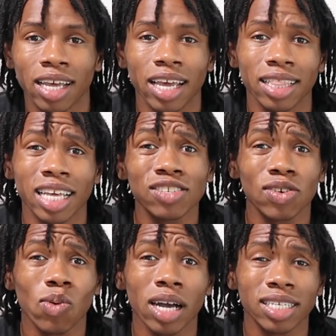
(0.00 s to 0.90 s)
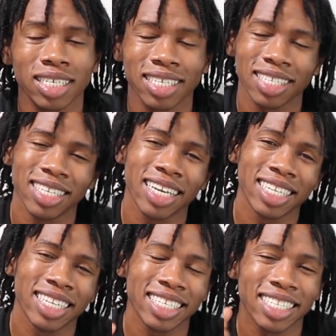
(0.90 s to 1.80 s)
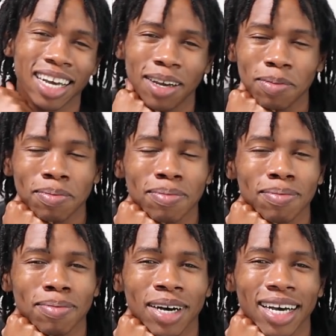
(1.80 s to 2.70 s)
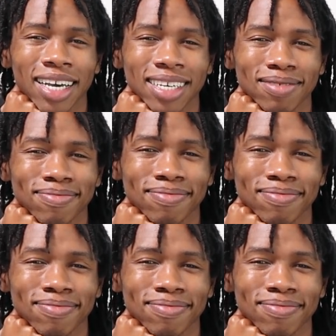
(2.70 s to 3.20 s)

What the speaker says: And thanks for watching. See you guys next time. Bye.